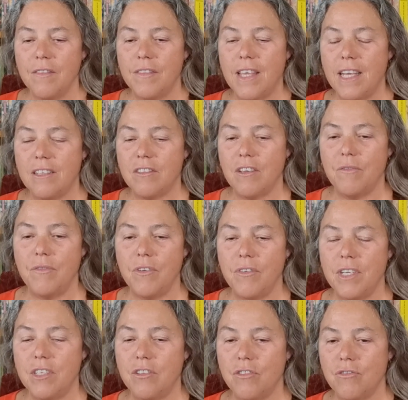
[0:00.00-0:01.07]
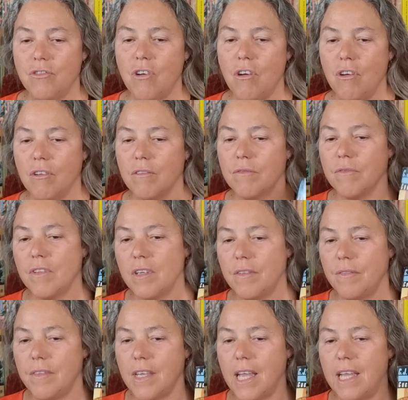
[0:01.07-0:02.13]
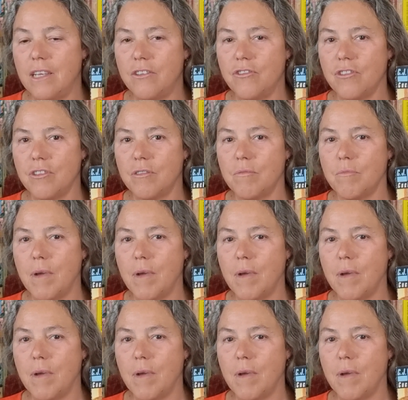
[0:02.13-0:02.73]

There's a very strong Asian